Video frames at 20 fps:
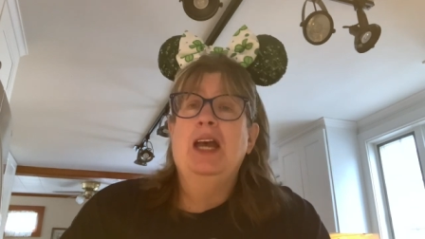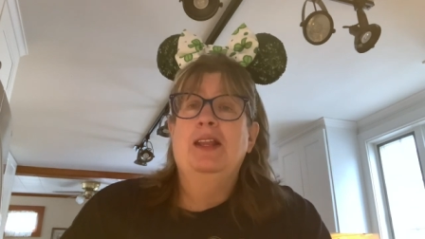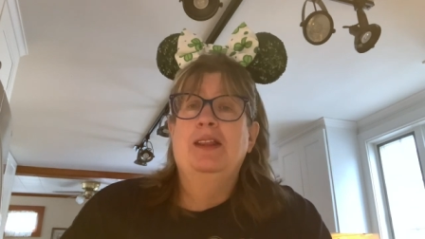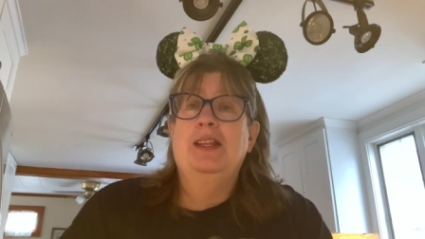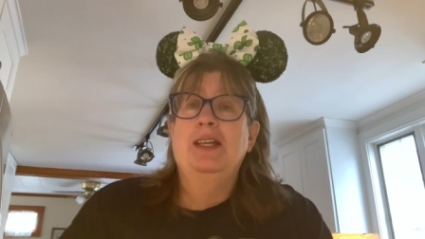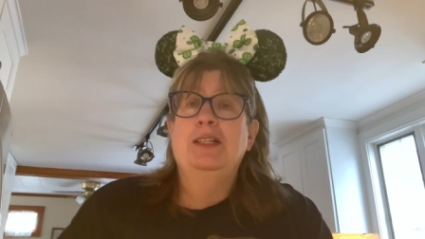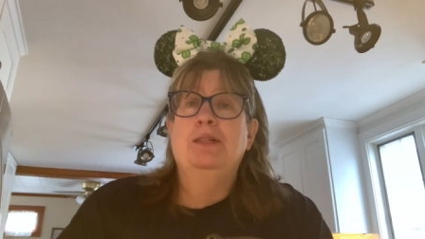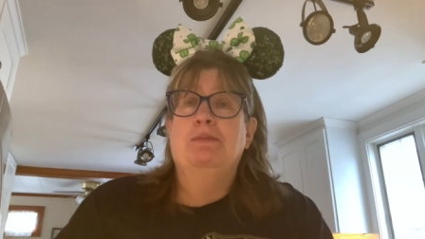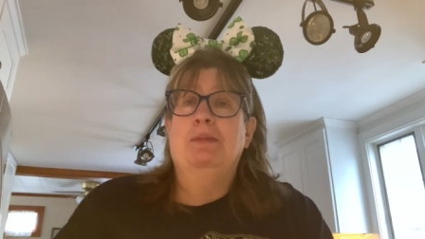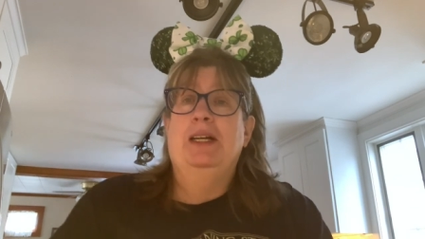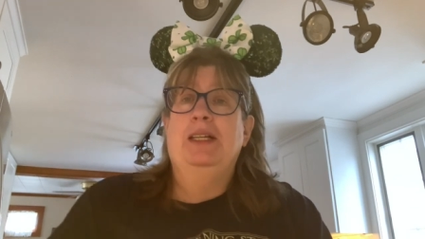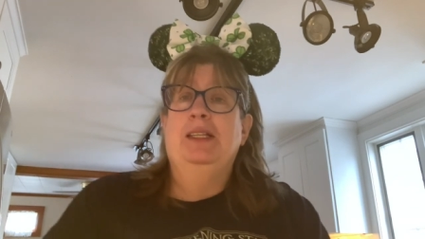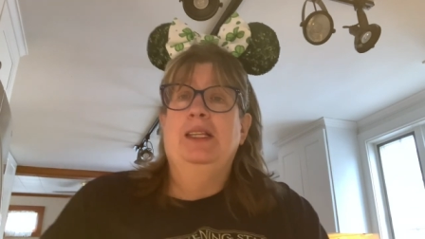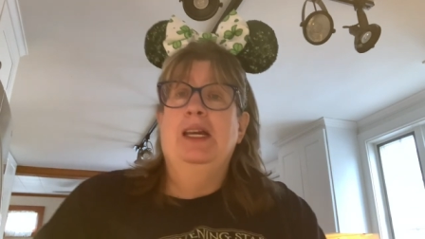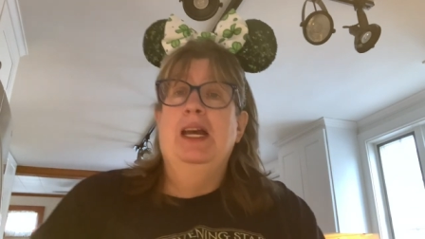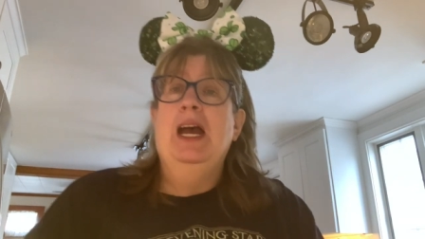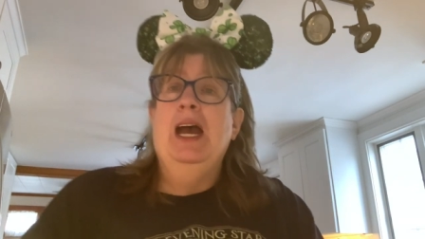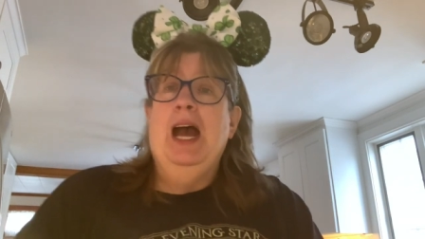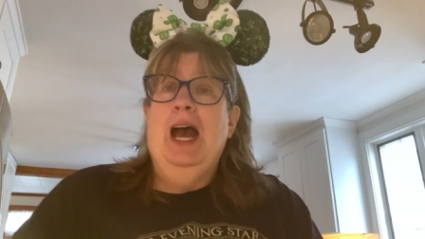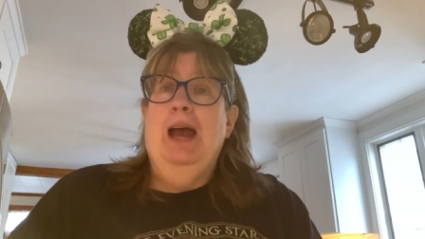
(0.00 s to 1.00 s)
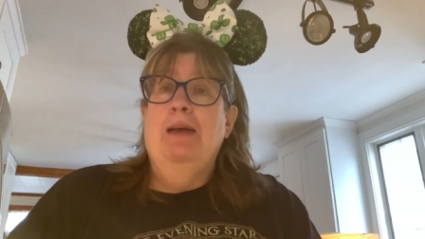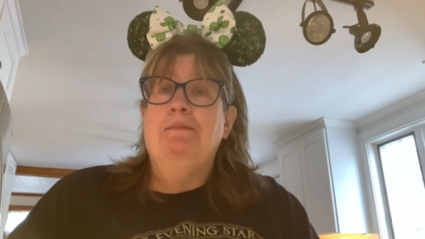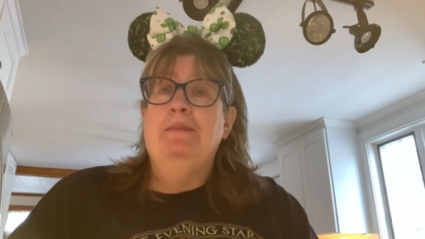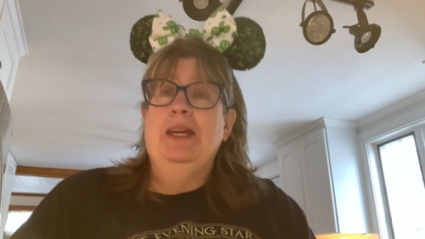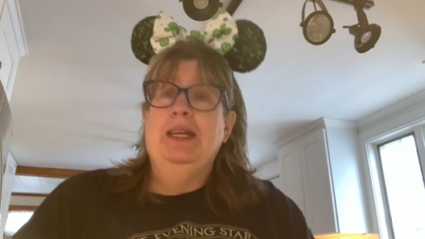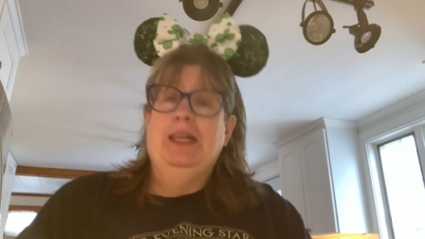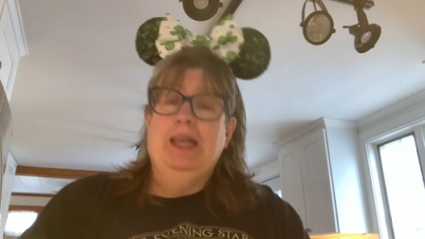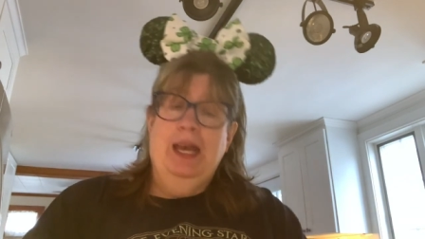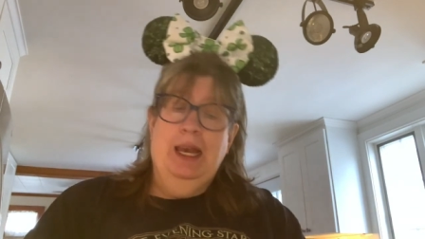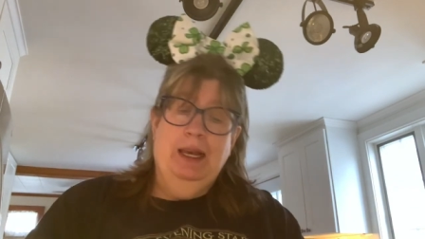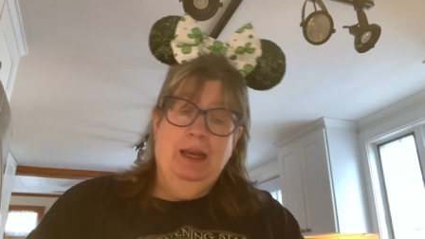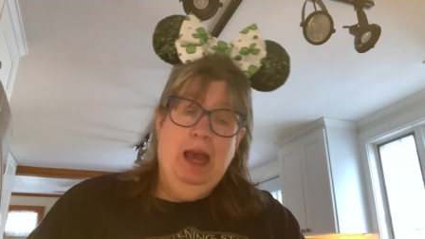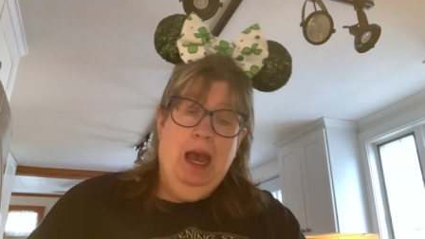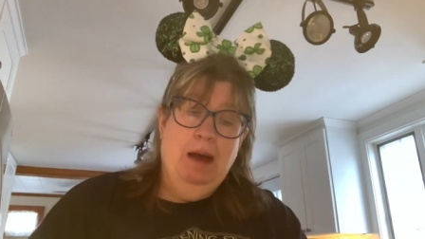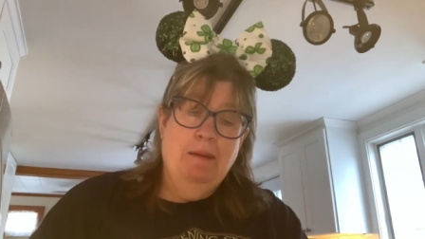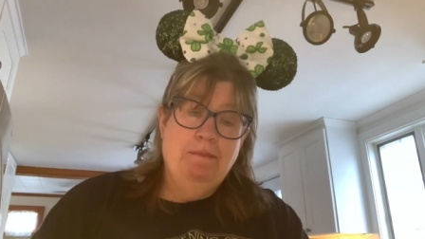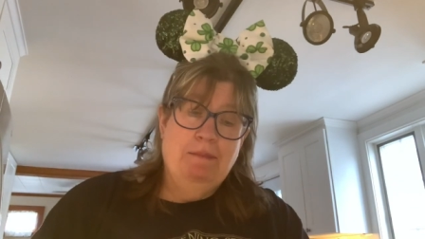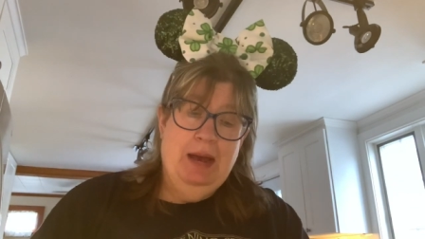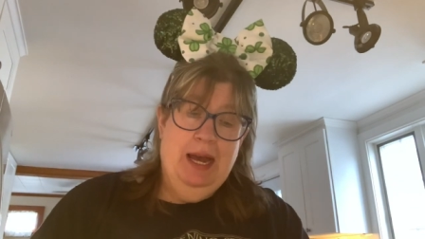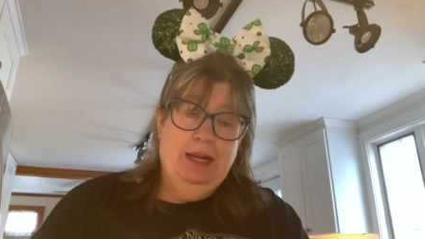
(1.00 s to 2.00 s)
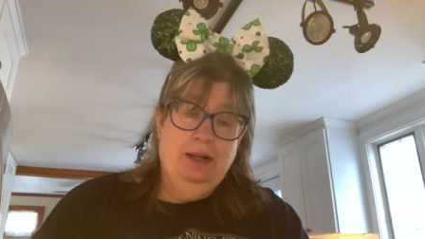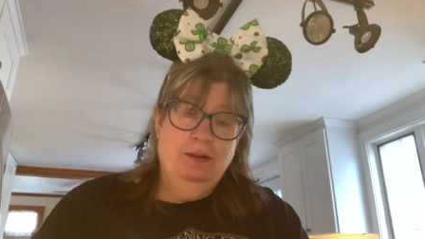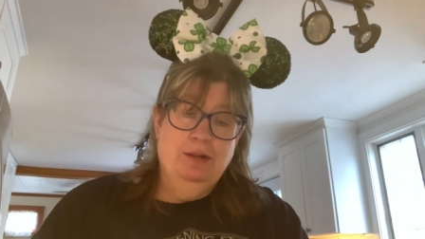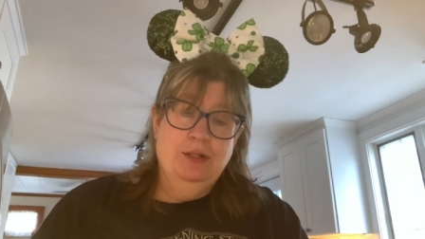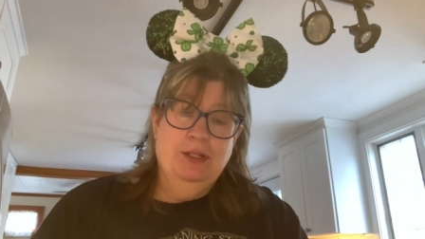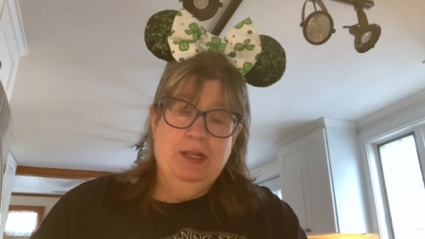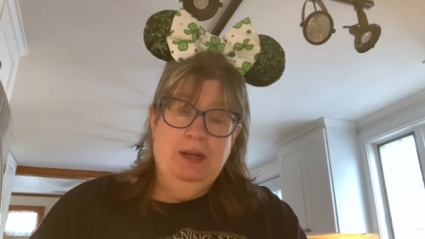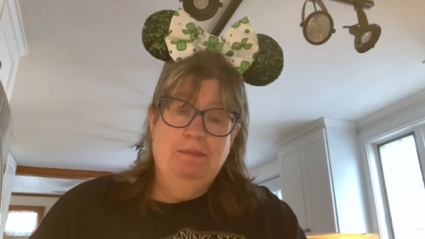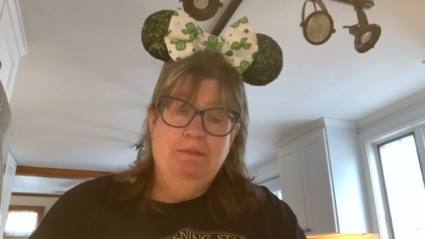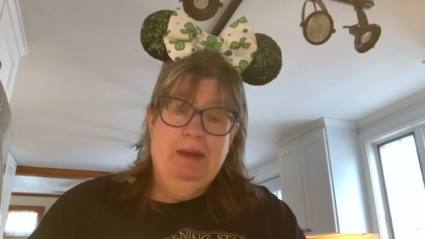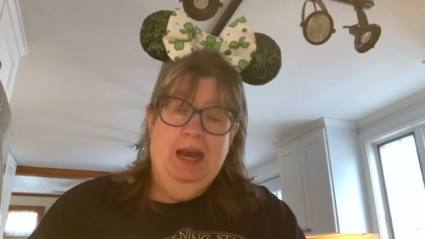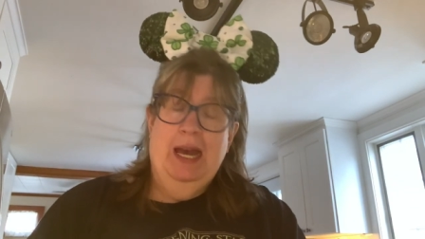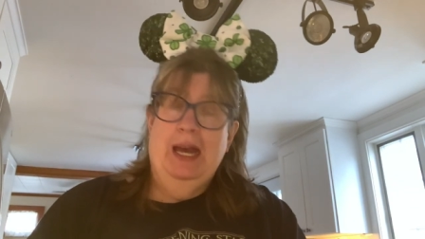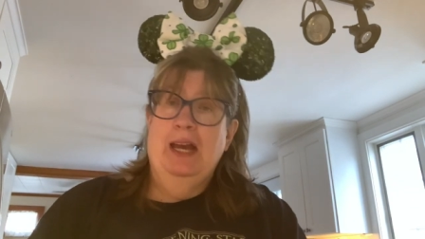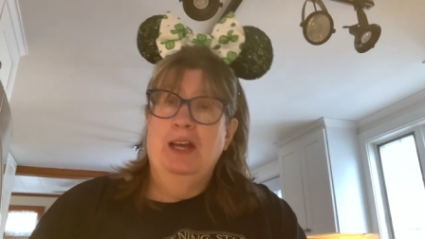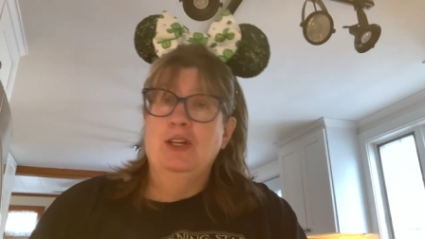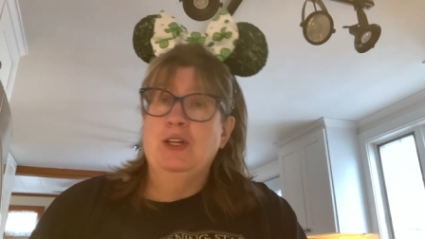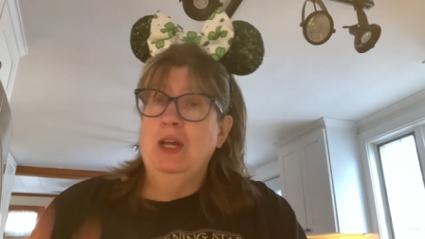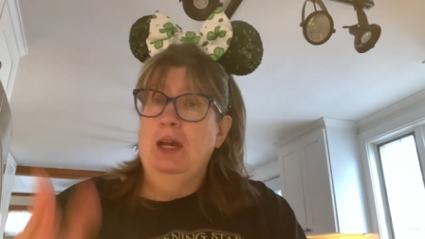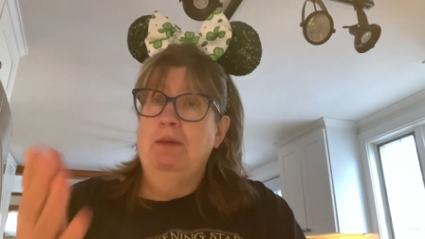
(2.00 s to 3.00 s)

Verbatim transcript: This month, I'm making bangers and mash.